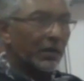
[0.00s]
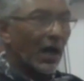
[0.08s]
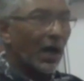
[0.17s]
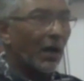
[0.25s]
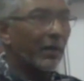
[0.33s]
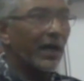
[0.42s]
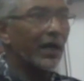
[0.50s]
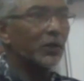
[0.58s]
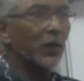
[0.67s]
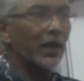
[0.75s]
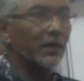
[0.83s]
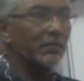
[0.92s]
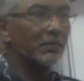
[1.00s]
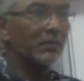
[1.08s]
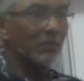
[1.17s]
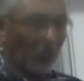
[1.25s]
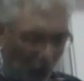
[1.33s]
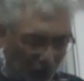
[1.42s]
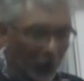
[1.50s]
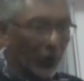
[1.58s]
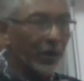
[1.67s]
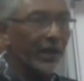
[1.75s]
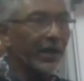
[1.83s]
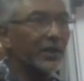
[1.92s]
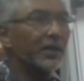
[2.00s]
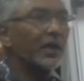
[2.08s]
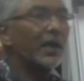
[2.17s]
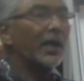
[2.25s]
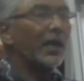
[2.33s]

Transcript: tabe one on your knees